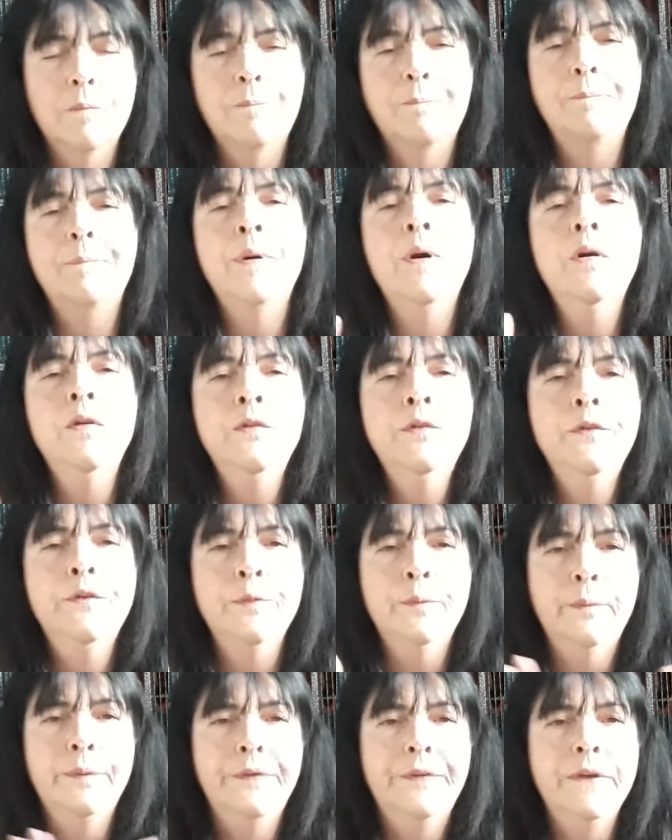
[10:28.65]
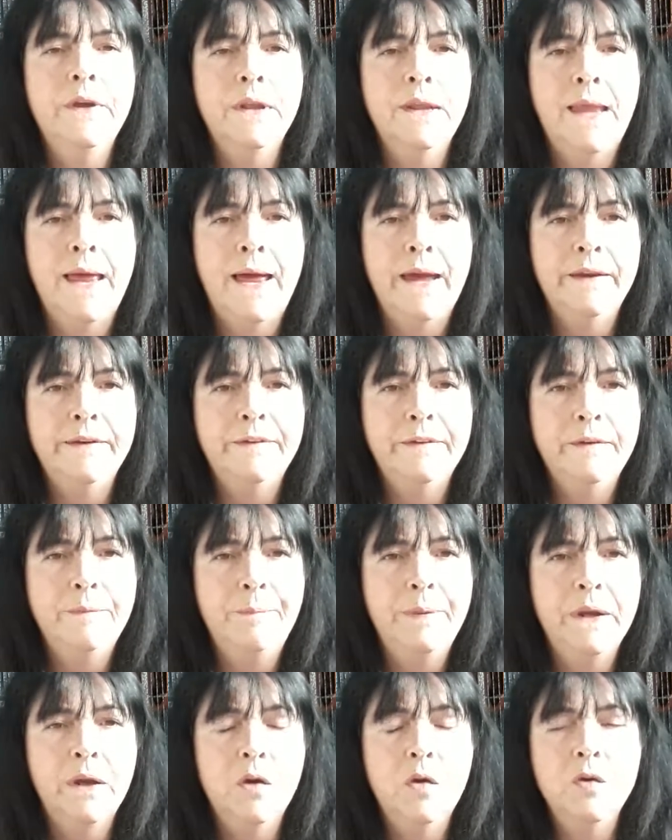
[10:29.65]
bond with your glider,
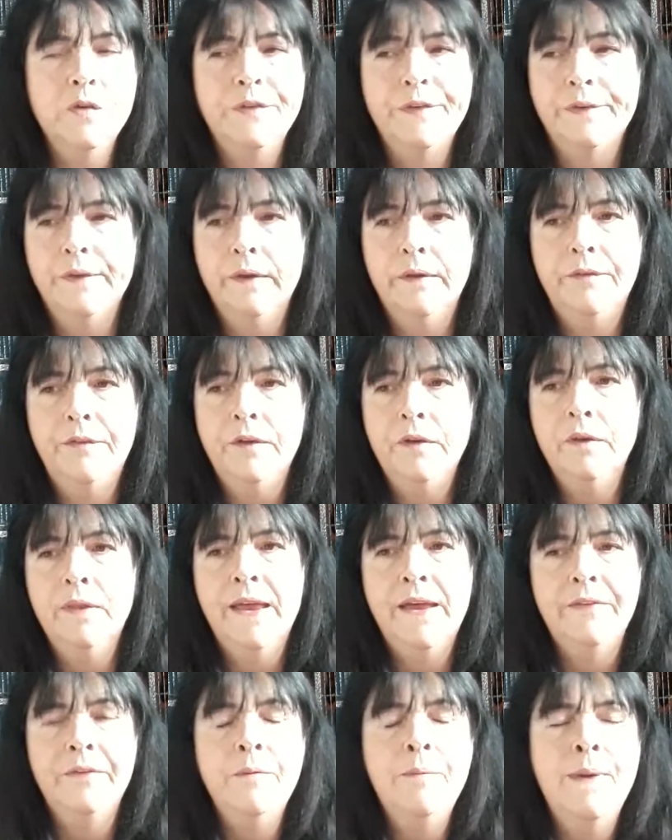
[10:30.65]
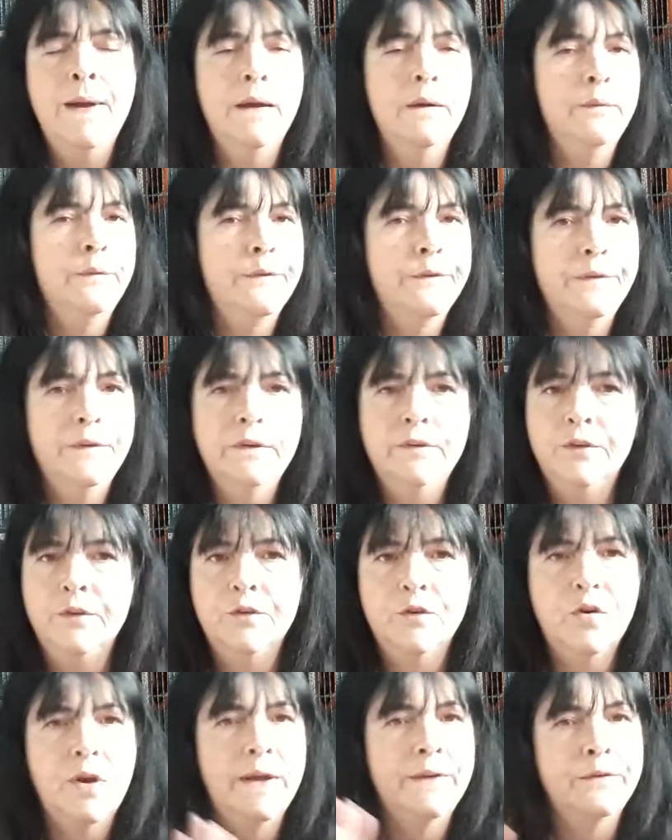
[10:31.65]
because if you let them out, they'll
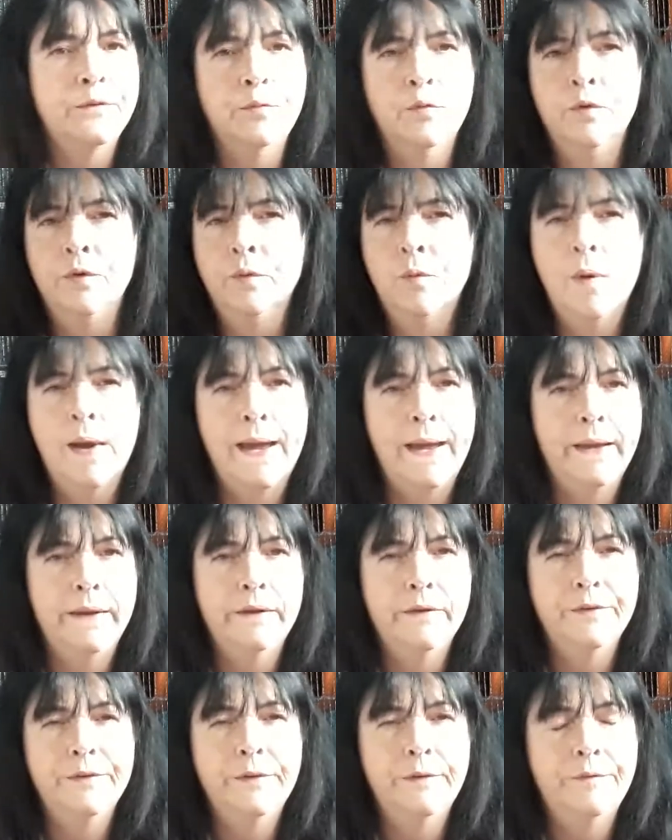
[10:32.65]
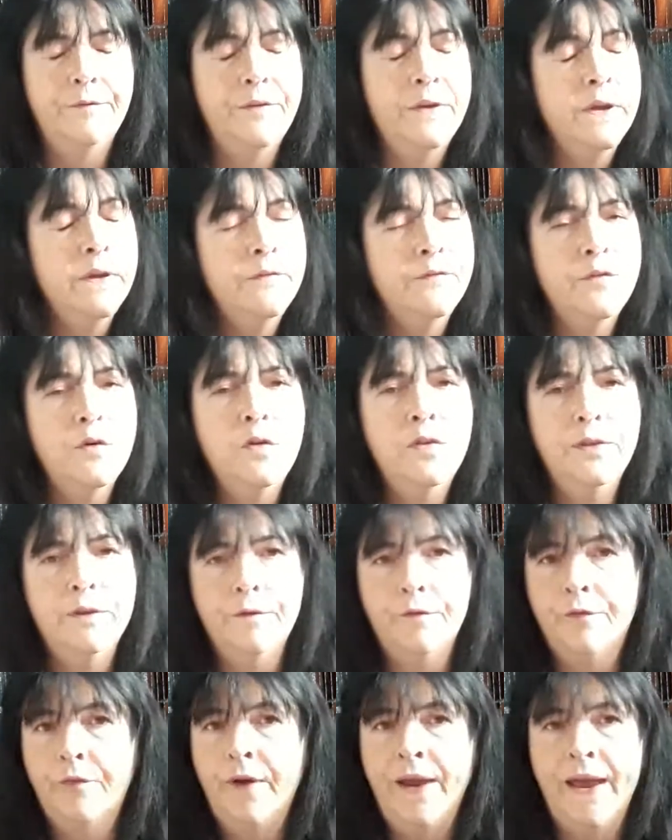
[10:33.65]
just try to run away because they're fearful, they're
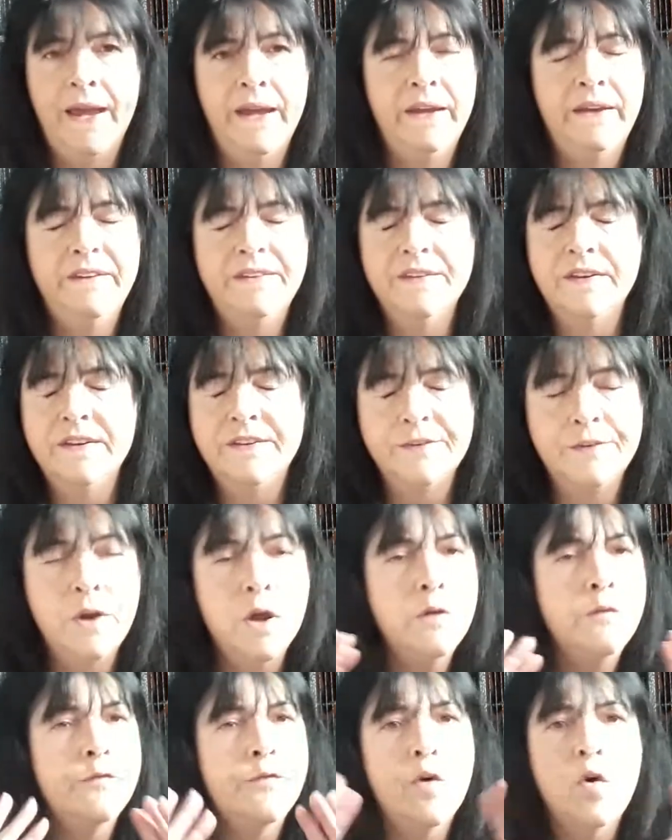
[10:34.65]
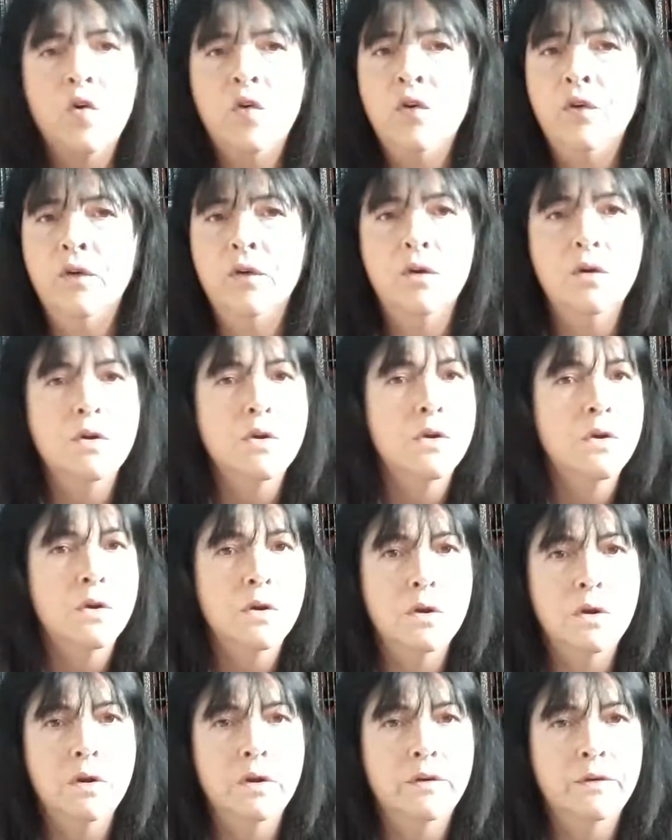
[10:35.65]
afraid, and it's no fun.
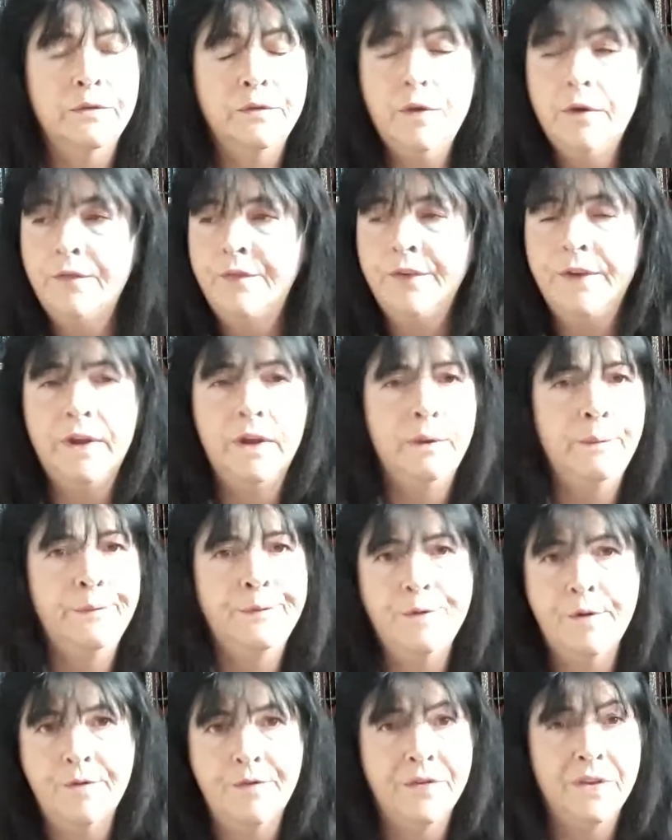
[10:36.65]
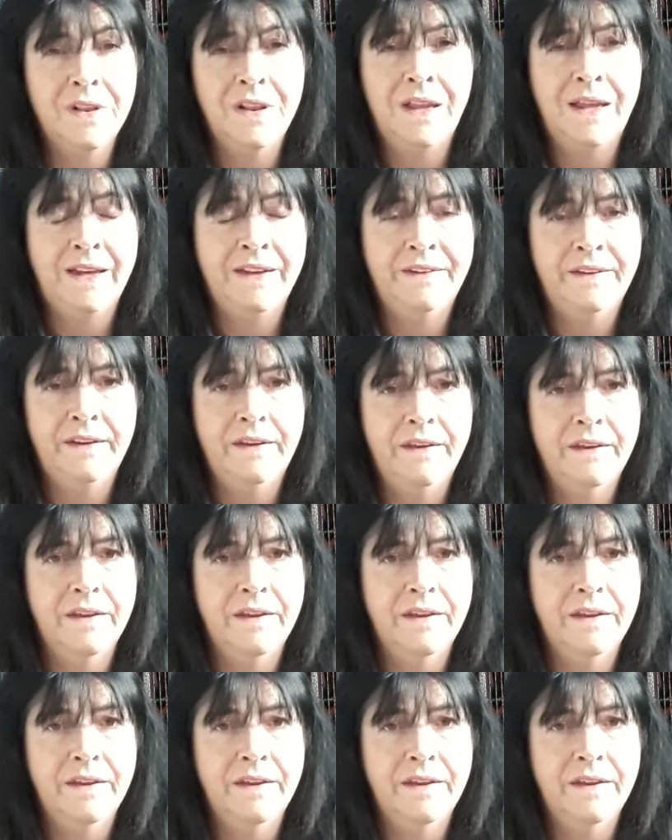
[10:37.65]
It's not for you, it's not for the glider.